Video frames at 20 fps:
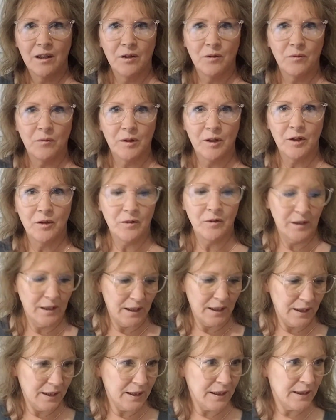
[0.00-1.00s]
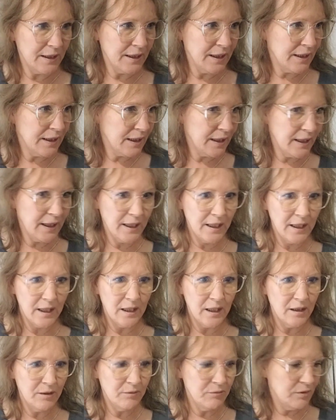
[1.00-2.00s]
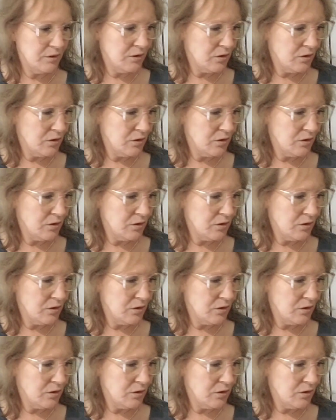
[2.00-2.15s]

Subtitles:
What do you think? And then I have,